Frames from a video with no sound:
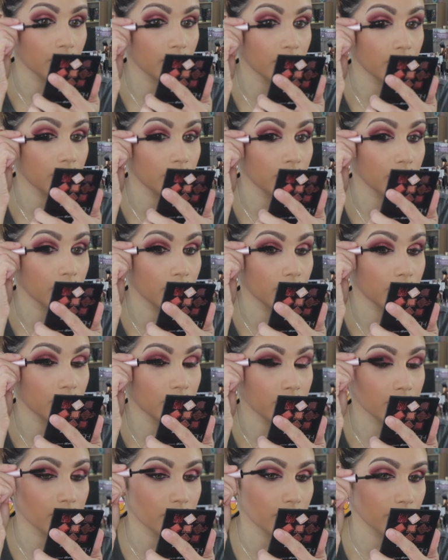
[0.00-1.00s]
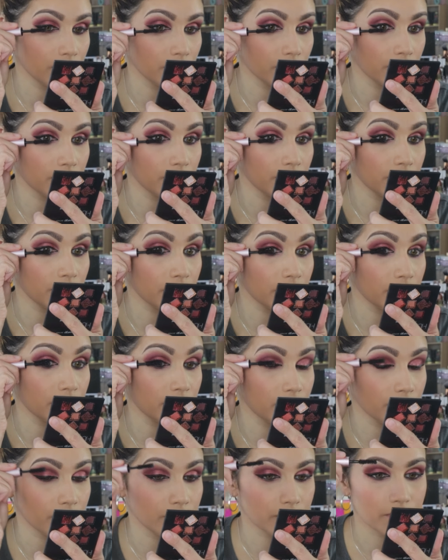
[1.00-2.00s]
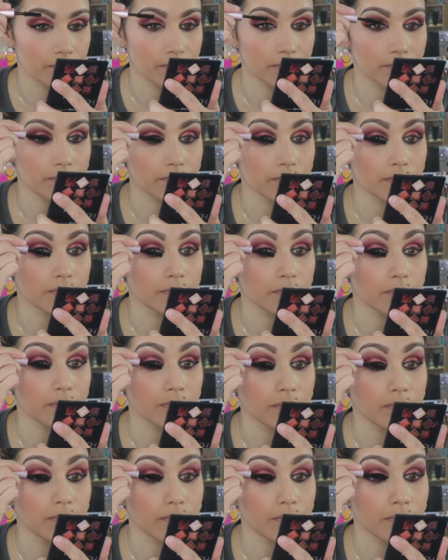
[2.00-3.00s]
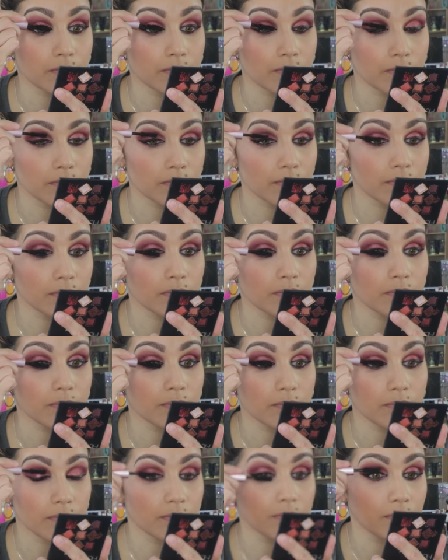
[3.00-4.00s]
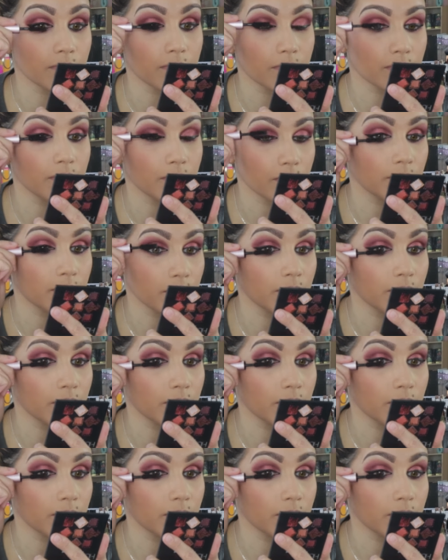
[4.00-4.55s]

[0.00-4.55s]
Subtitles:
(silence)